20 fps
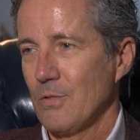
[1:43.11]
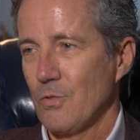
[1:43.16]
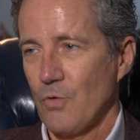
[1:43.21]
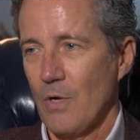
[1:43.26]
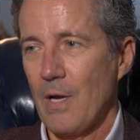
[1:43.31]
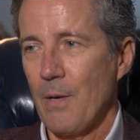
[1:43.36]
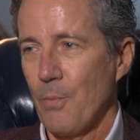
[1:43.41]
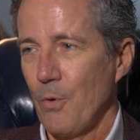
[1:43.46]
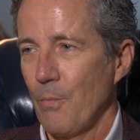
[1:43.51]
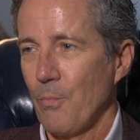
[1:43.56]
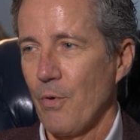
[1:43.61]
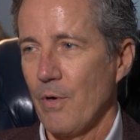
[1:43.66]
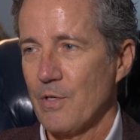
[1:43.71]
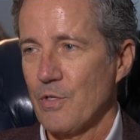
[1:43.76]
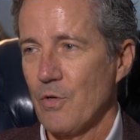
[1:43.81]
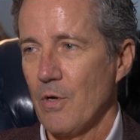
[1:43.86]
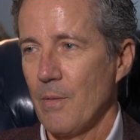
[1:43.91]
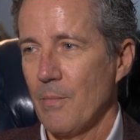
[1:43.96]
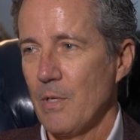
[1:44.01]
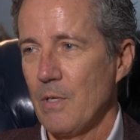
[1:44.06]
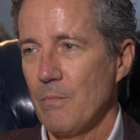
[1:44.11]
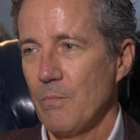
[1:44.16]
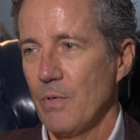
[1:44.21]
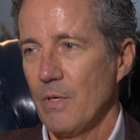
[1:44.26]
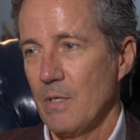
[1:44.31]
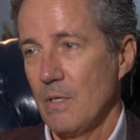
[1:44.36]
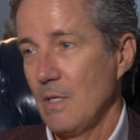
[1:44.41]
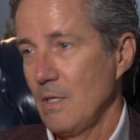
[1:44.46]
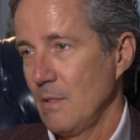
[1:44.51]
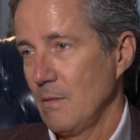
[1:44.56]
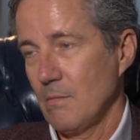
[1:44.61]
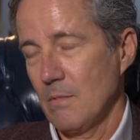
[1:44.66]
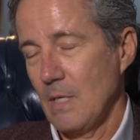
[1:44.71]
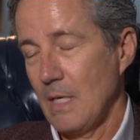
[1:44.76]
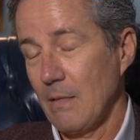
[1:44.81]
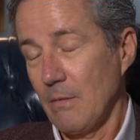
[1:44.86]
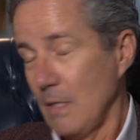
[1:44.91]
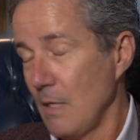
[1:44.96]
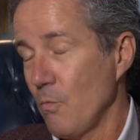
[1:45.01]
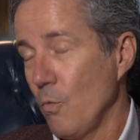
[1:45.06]
trying to put pressure on me, but
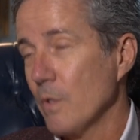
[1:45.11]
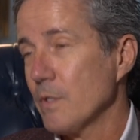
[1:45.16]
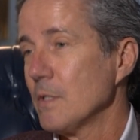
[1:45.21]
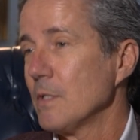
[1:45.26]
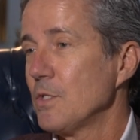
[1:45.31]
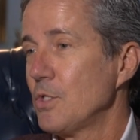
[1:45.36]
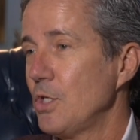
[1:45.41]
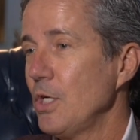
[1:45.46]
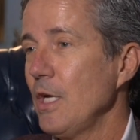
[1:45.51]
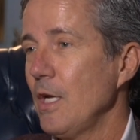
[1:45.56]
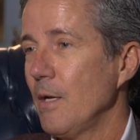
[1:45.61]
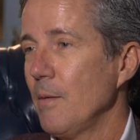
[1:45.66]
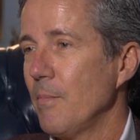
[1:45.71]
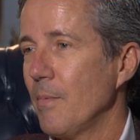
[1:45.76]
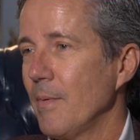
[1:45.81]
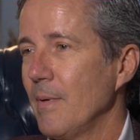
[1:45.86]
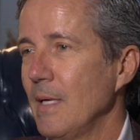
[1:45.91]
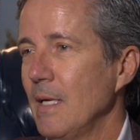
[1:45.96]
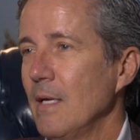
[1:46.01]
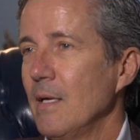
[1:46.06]
it wasn't cheap.